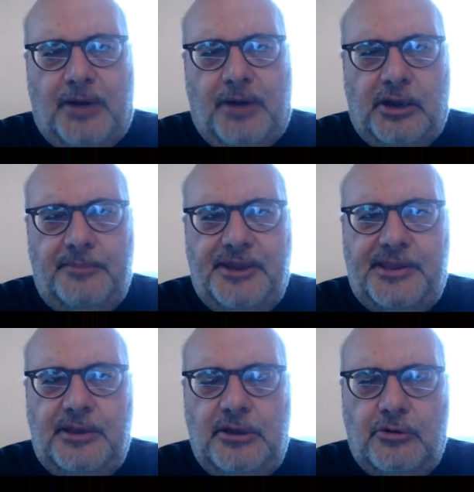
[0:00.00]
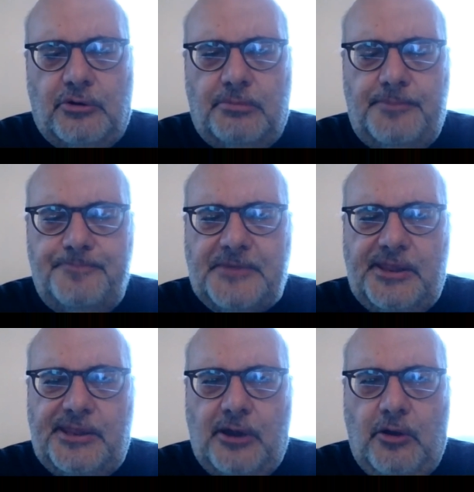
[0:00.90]
parliaments in Europe.
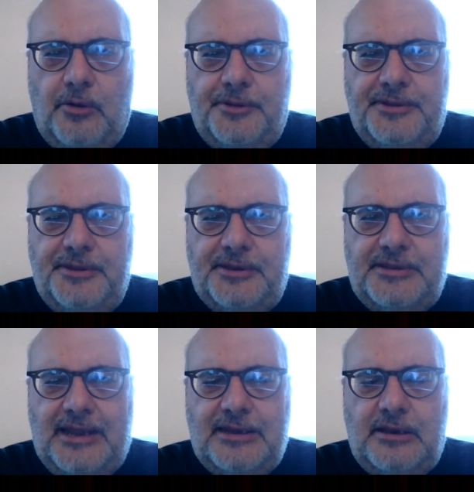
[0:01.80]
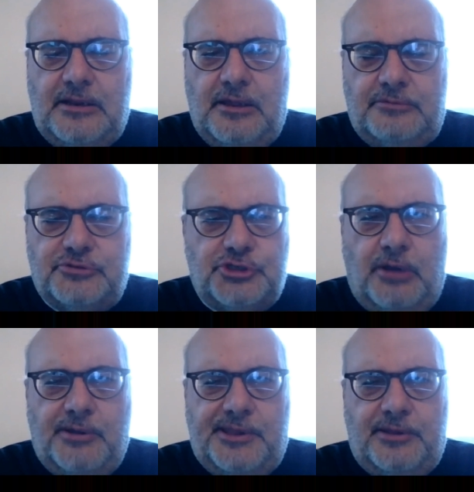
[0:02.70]
So that
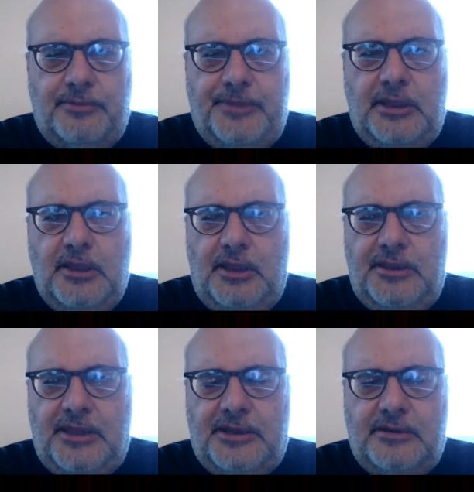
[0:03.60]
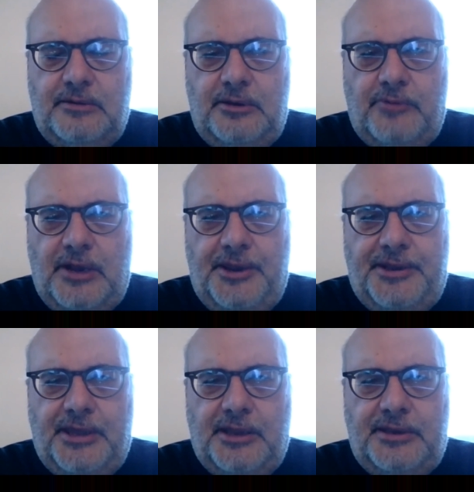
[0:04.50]
shows to me that really
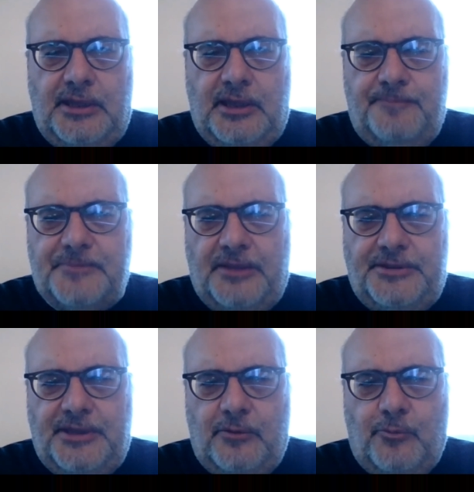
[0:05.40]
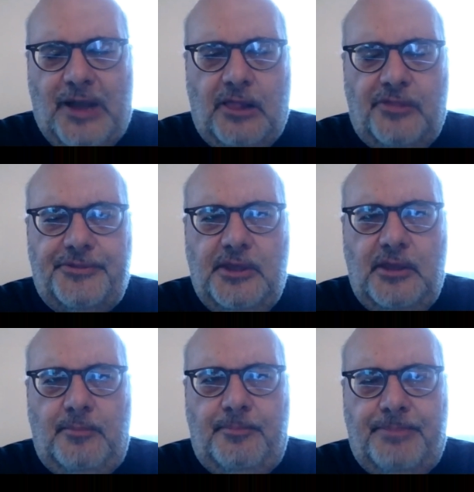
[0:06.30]
the wealth
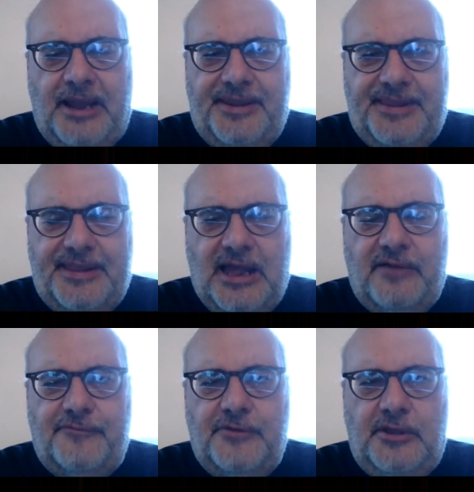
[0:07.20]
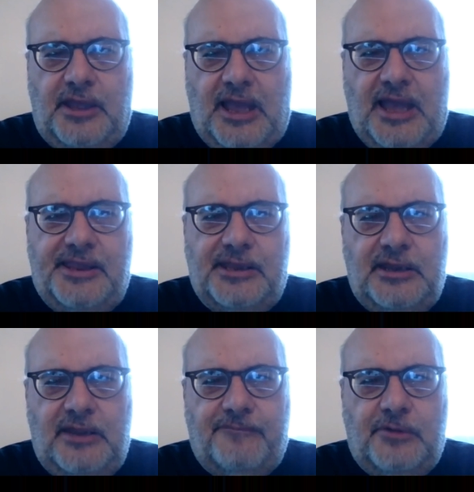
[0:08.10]
by itself has
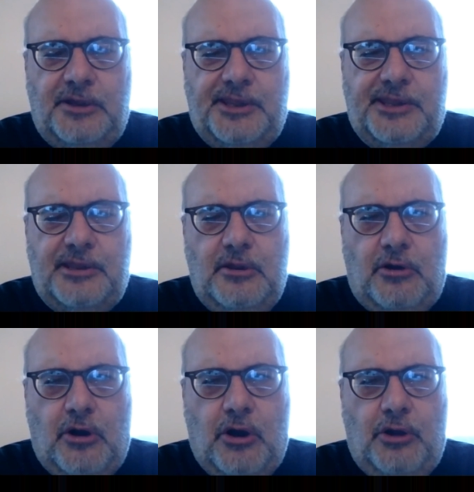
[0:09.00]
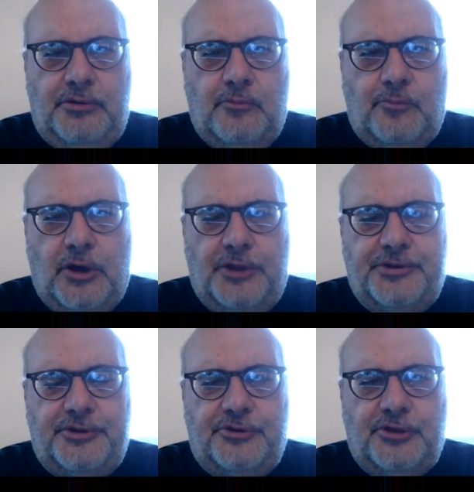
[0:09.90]
an influence on what
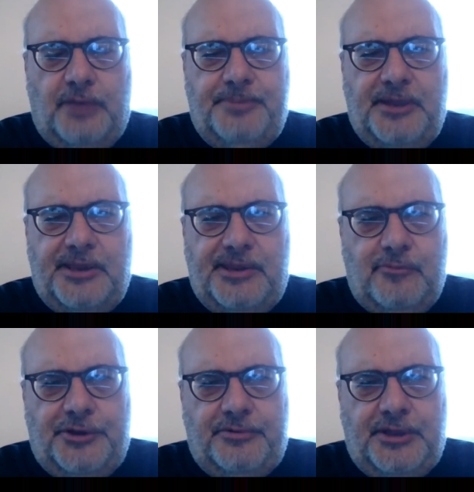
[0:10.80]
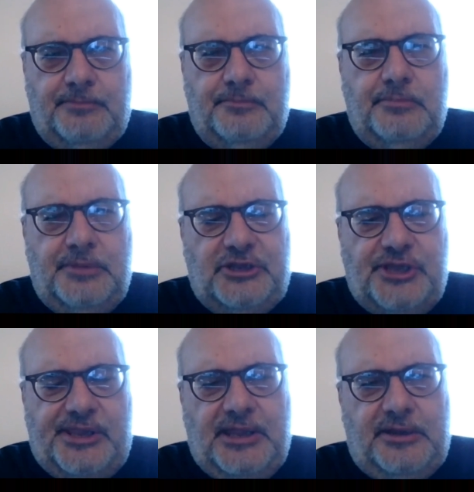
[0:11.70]
are the topics, what are the
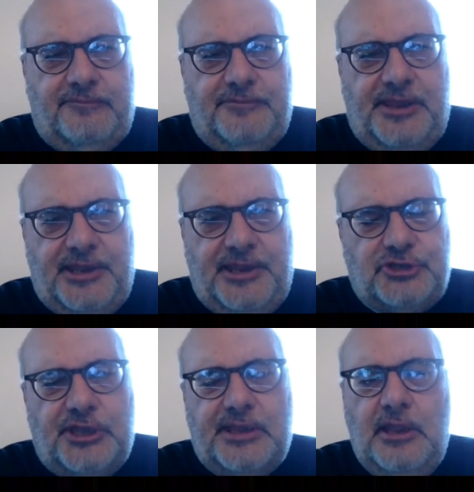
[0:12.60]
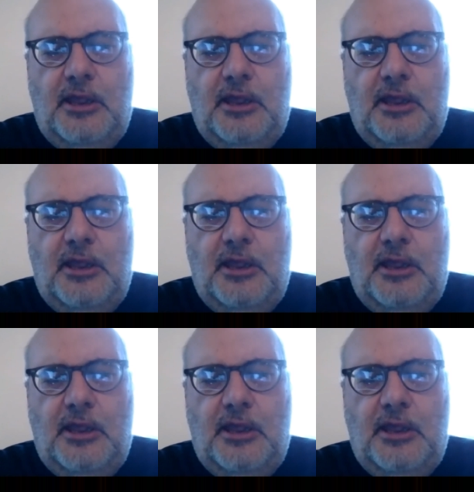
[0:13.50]
legislative decisions.